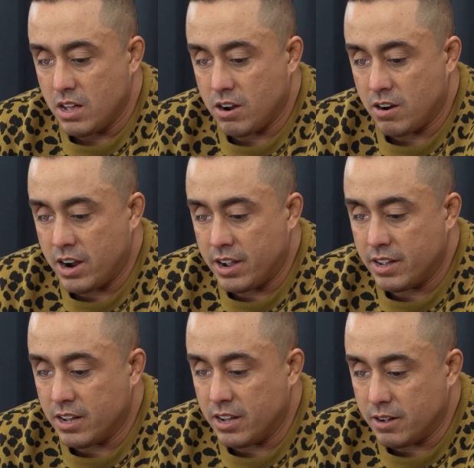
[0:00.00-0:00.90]
All
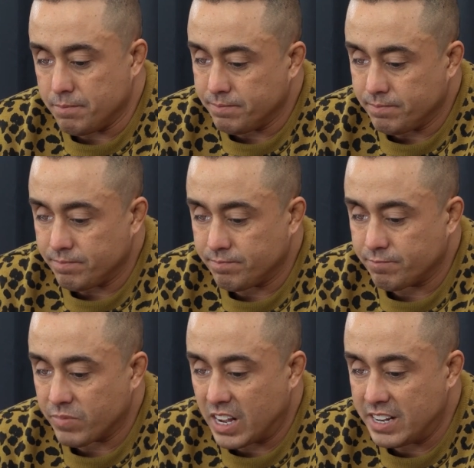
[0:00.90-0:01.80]
right.
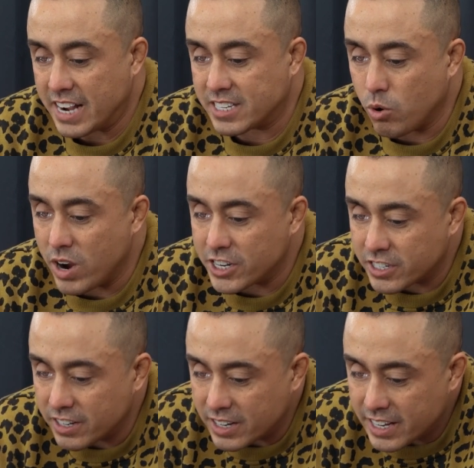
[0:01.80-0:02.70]
Next
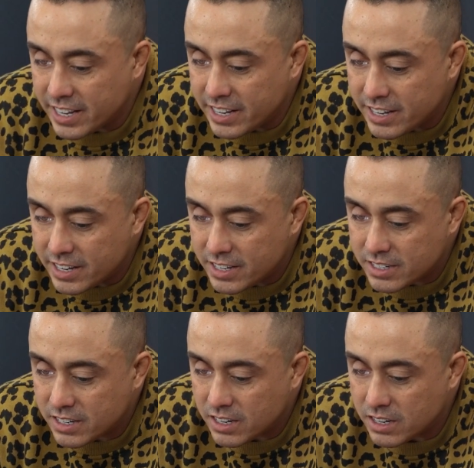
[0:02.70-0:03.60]
question
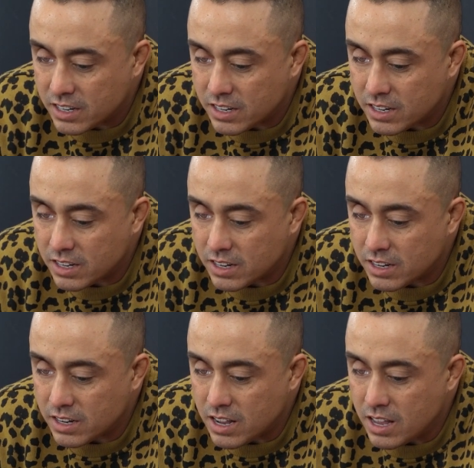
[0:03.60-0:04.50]
is,
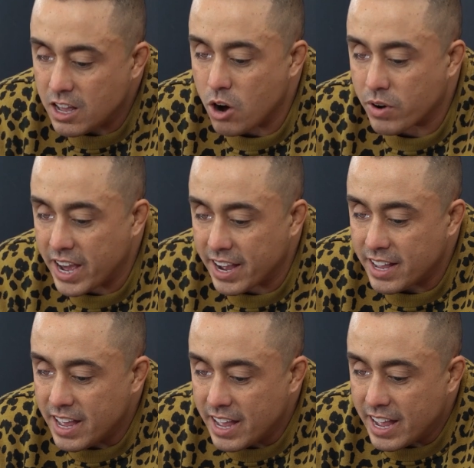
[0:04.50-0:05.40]

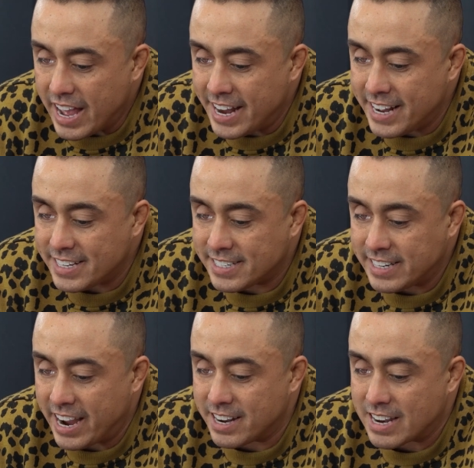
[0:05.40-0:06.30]
okay, Edit
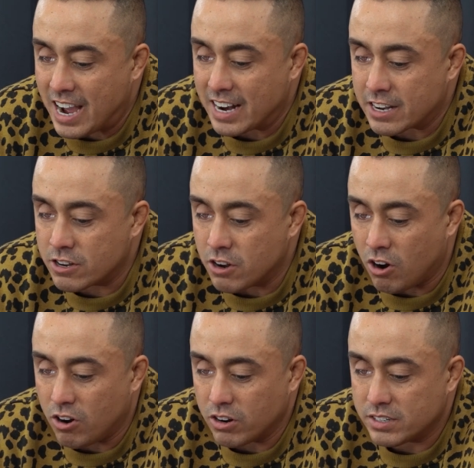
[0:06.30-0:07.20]

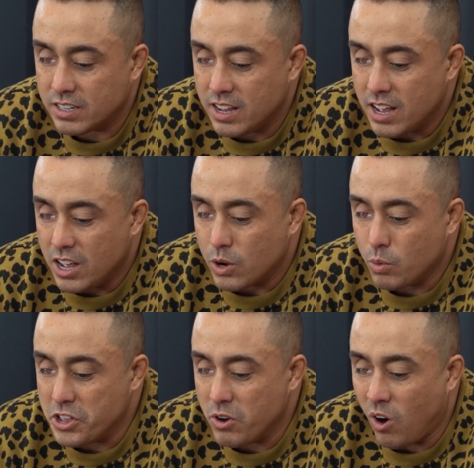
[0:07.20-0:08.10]
Sand.Dogs.
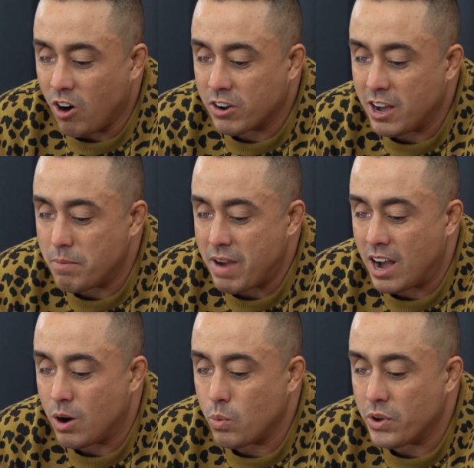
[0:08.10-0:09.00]
Will you all come
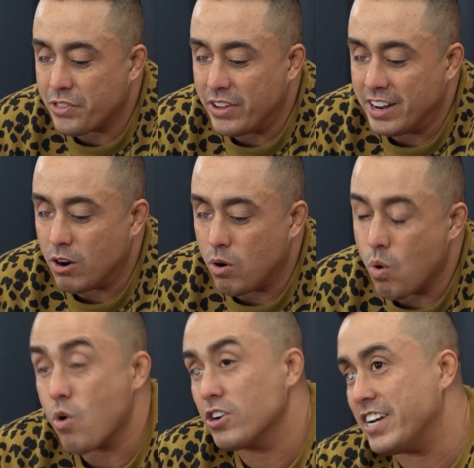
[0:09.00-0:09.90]
out with an
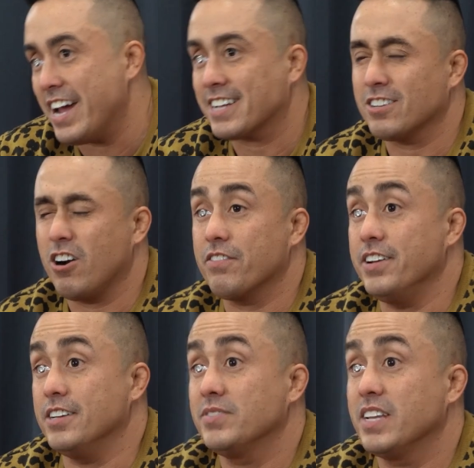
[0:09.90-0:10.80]
orange XDOG
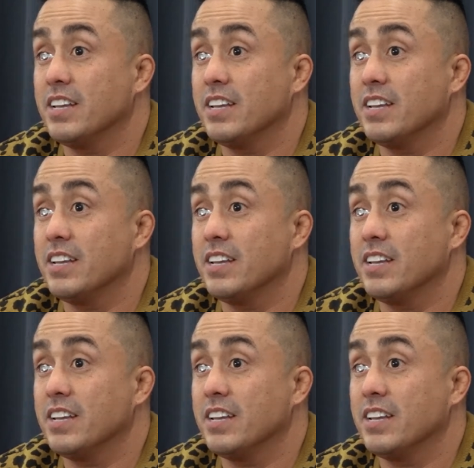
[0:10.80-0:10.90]
vest?